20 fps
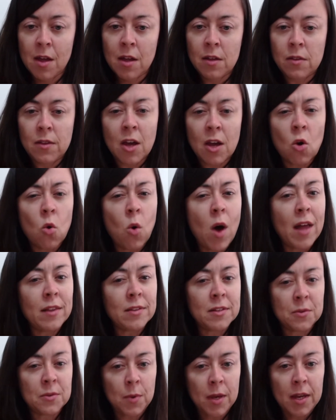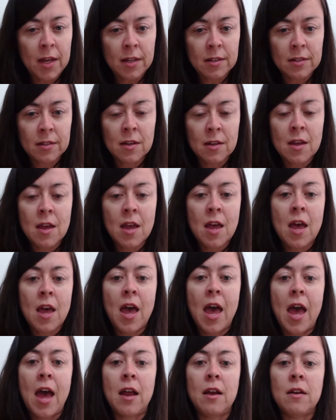They're quite sweet
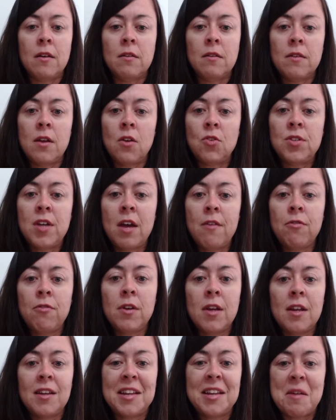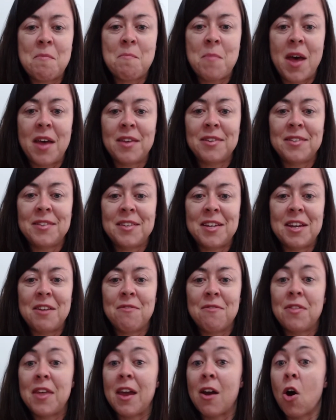and they're definitely best
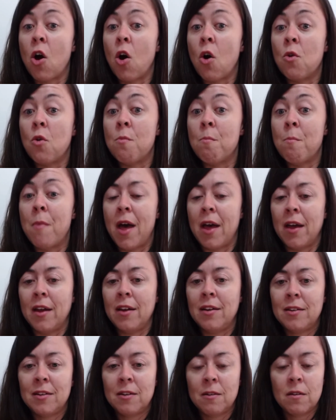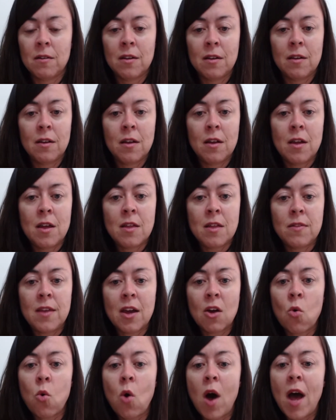if they're homemade. They're
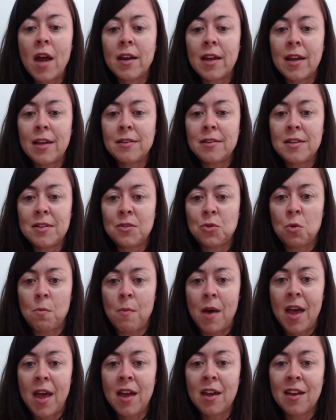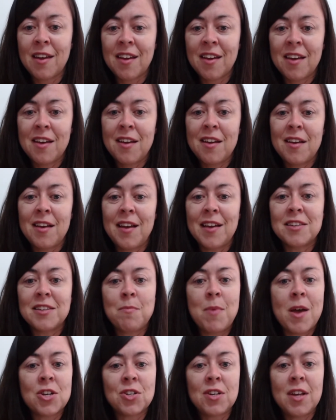quite easy to make,
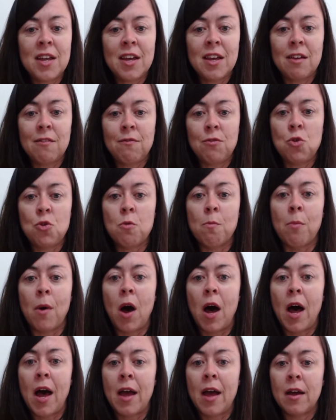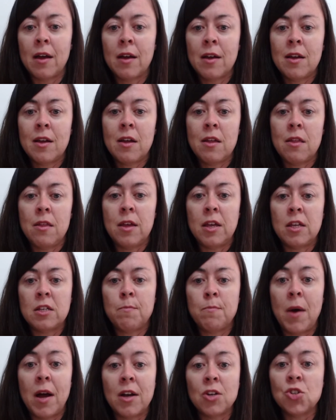especially if you buy the
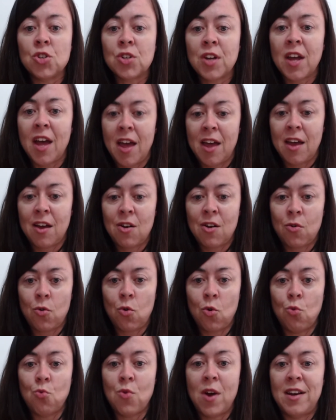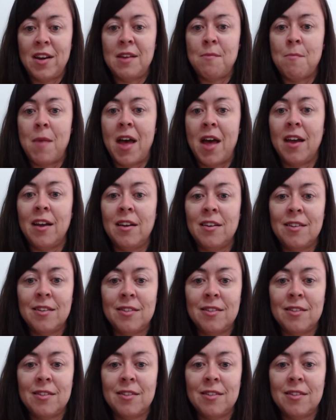sponge cake already made.